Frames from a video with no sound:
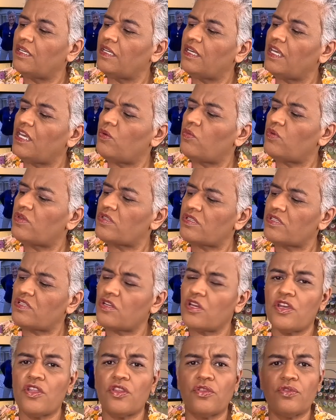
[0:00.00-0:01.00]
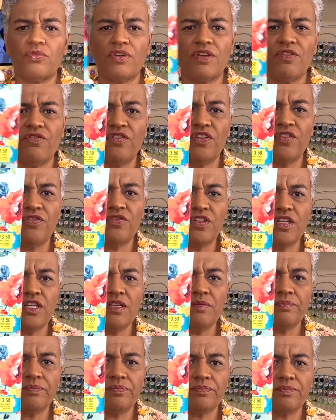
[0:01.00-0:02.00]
It was $3.50.